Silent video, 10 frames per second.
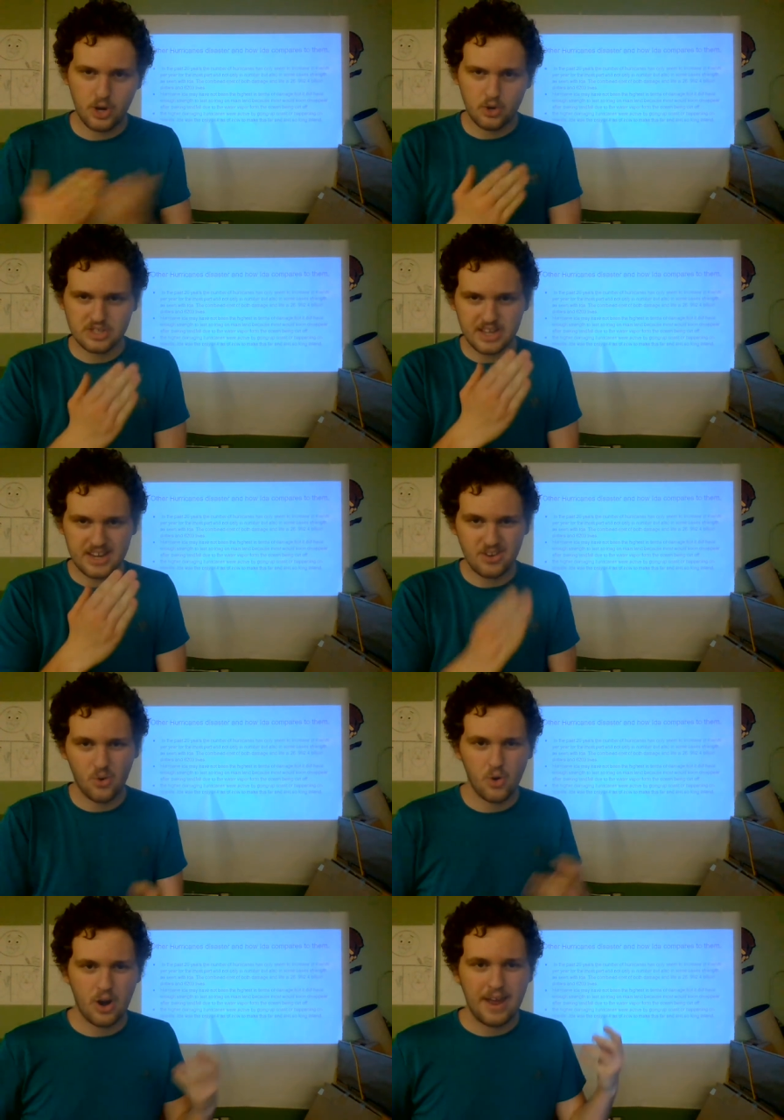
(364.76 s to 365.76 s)
coastline
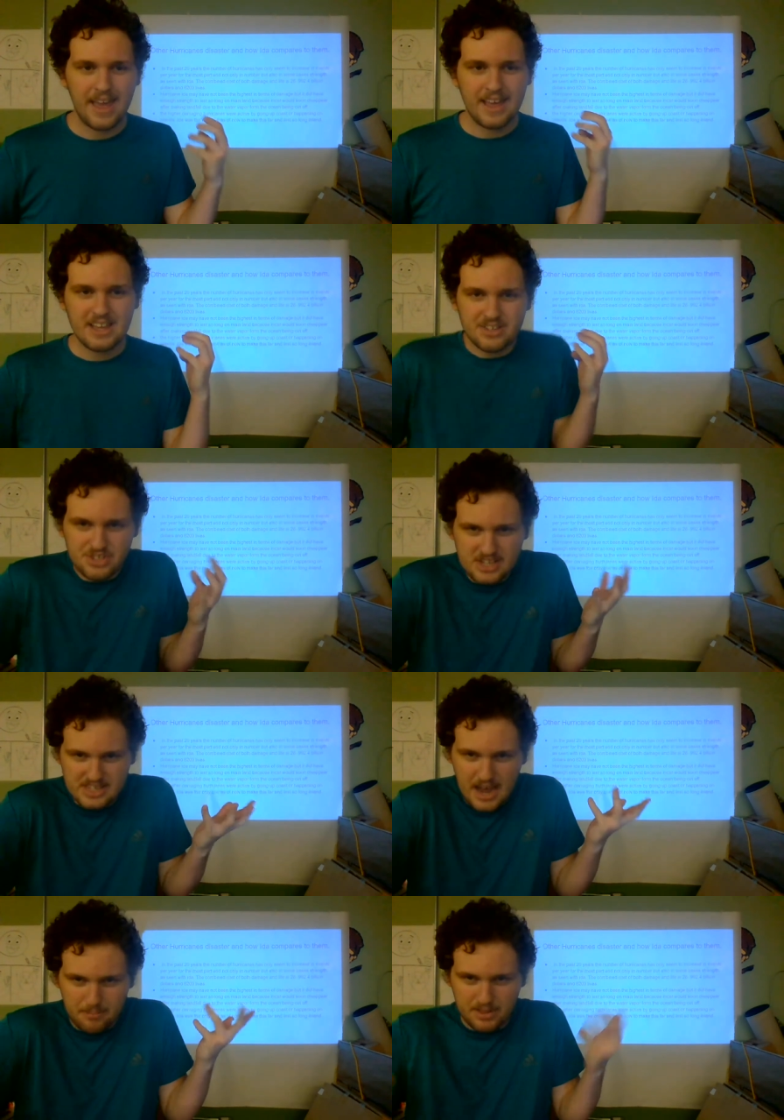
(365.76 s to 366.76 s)
or
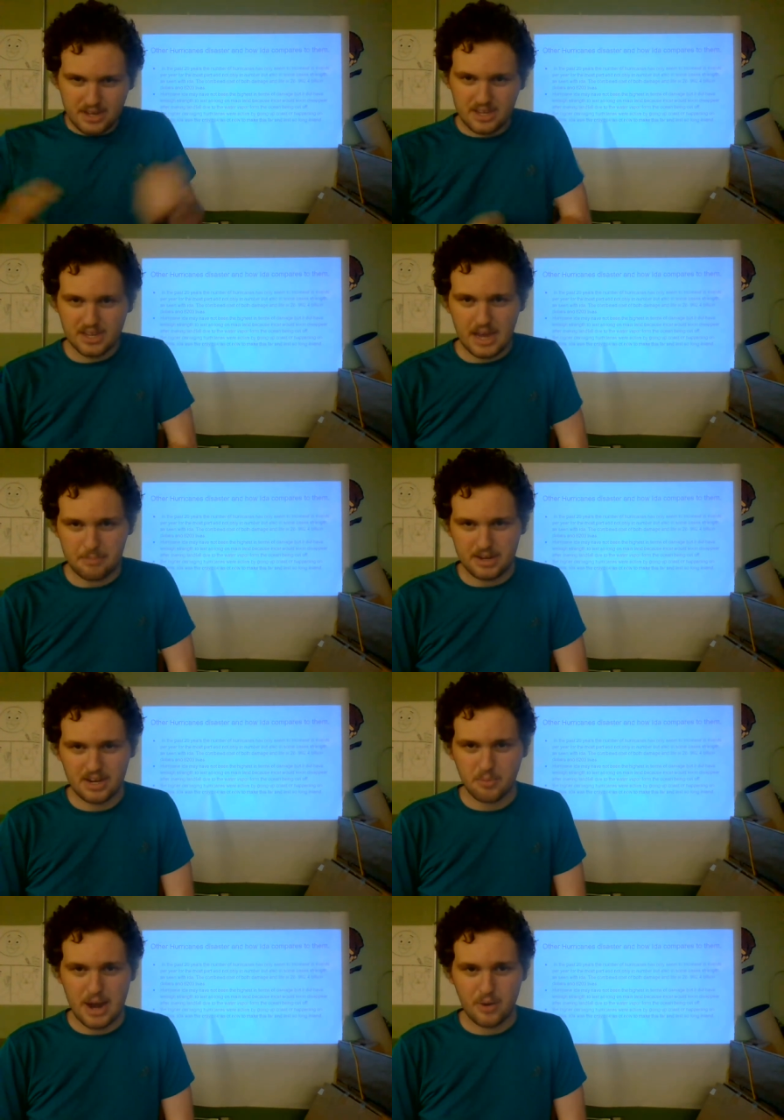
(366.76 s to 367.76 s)
just
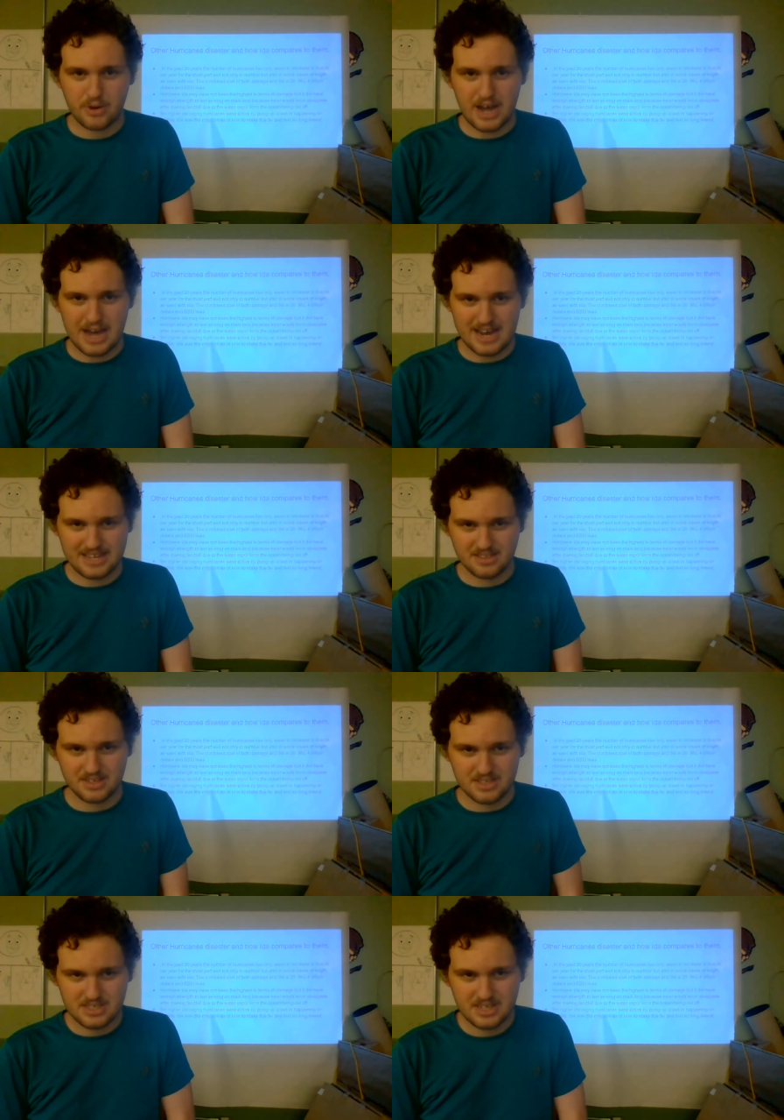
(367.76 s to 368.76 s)
happening around
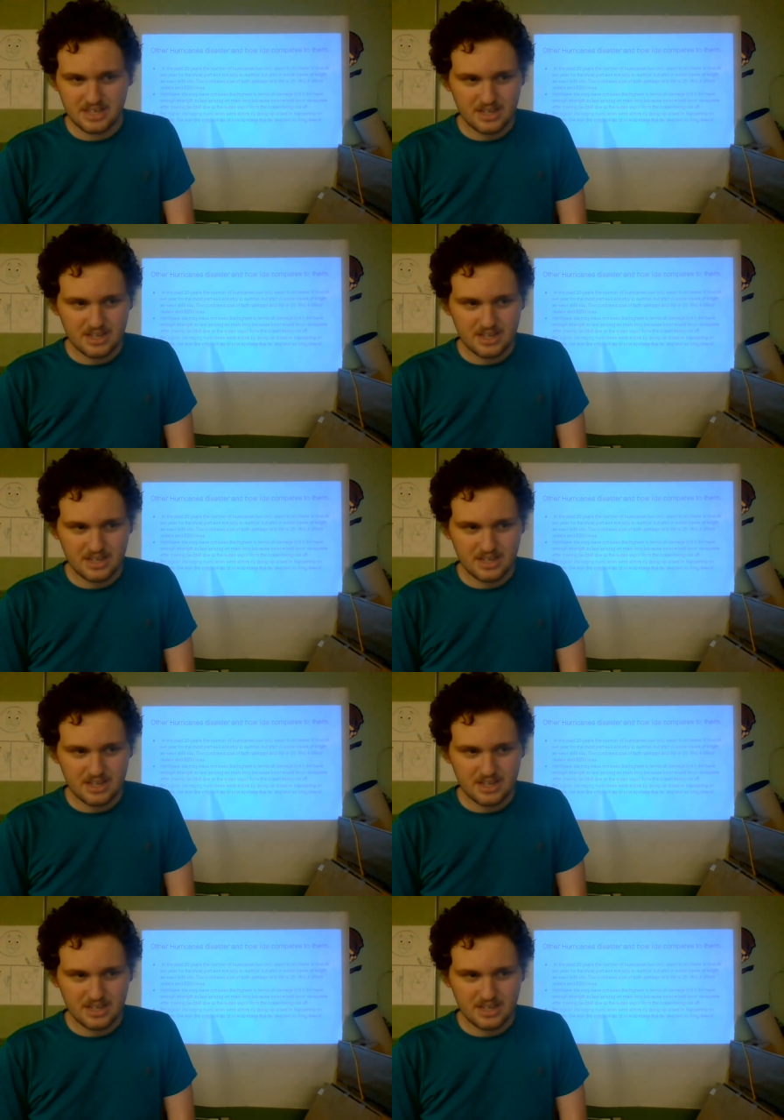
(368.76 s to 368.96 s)
islands.